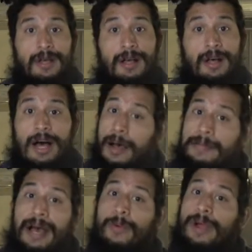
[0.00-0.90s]
I'm
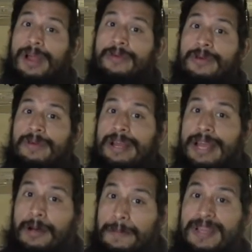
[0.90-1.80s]
not wearing one right
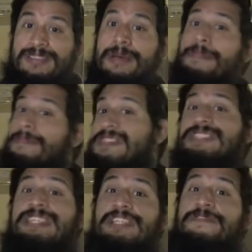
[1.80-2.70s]
now because I'm
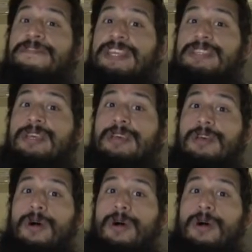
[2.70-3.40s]
6 feet